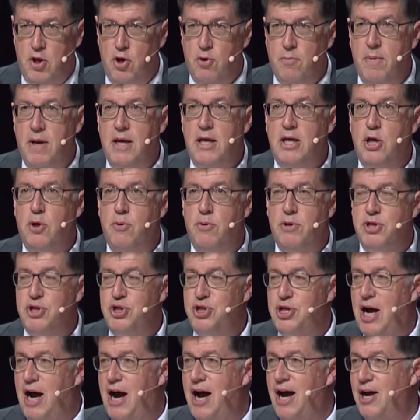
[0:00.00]
He'll make you His
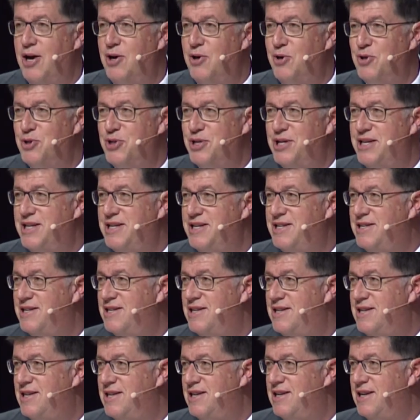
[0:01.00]
child,
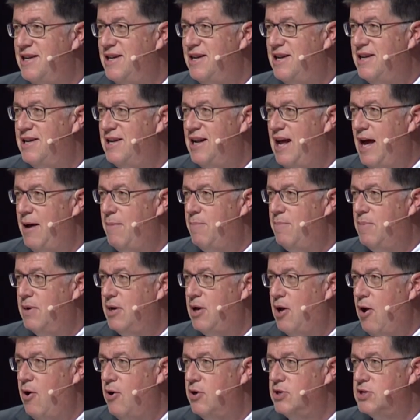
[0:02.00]
not
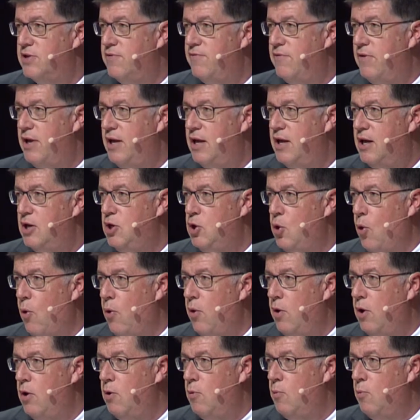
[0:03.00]
because of
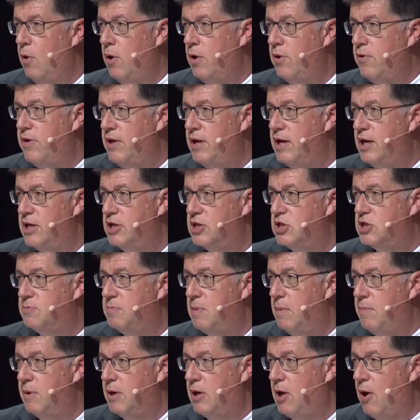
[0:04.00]
your worthiness,
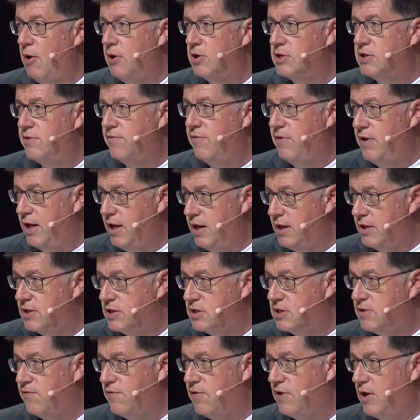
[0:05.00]
but because of
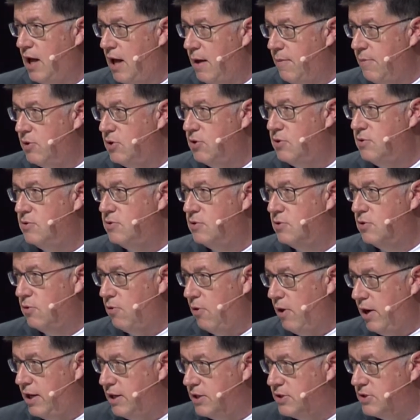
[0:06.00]
His phenomenal
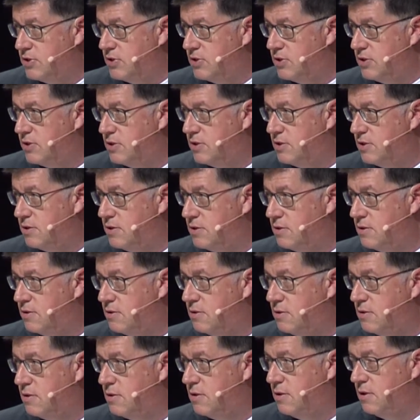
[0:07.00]
grace.